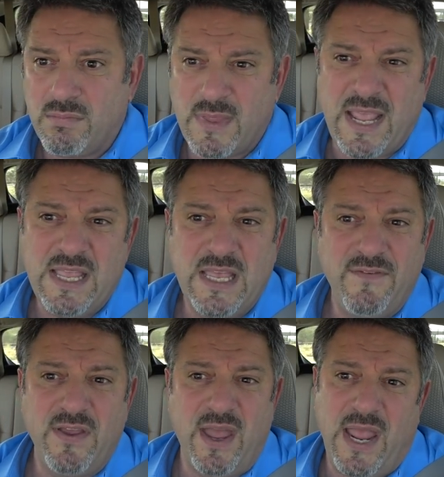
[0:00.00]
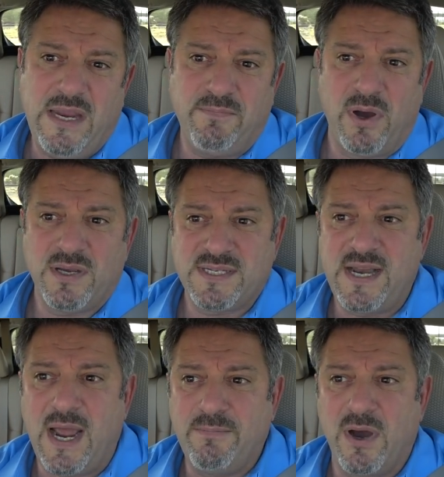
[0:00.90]
they can give you eight bucks,
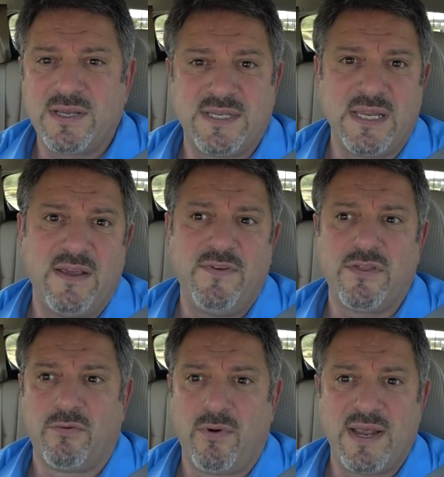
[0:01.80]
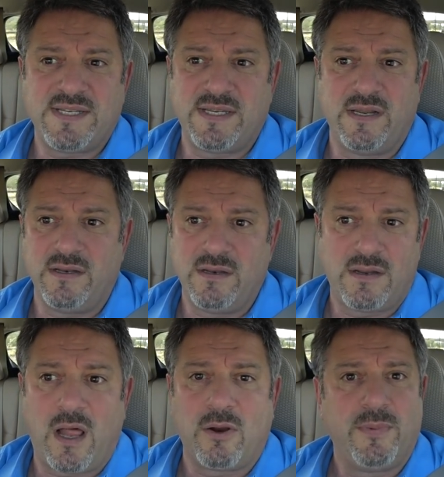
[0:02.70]
nine bucks, and give you the rest in
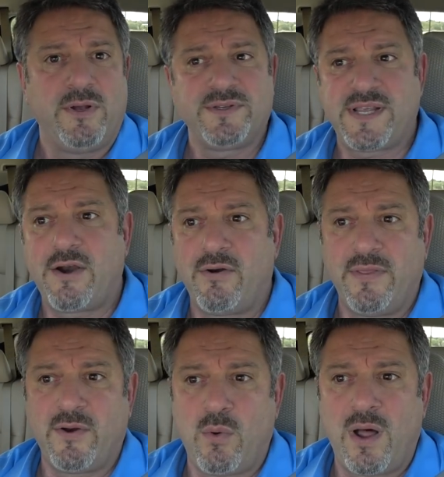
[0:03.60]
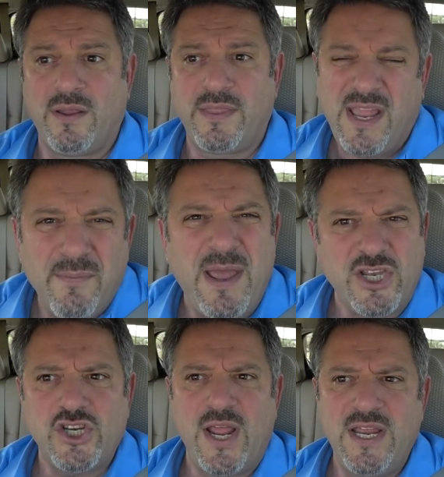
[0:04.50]
dollar bills that are in their wallet. They can
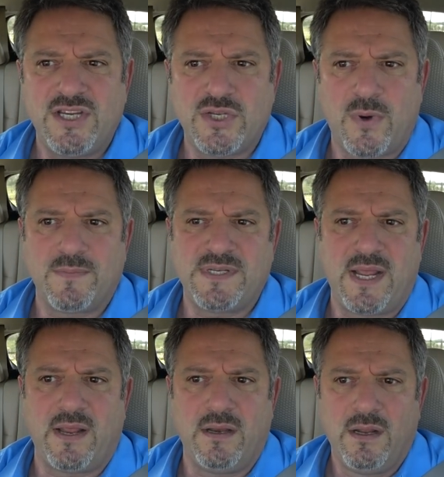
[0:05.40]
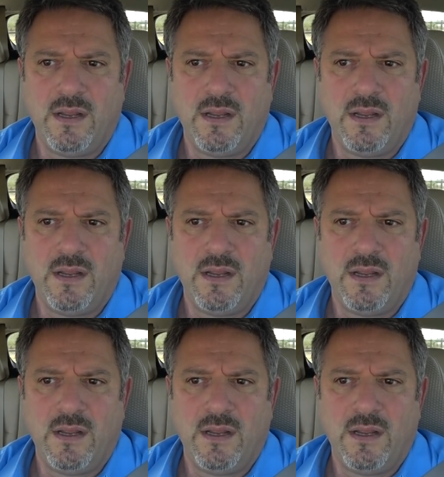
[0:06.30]
make change, is what I'm saying.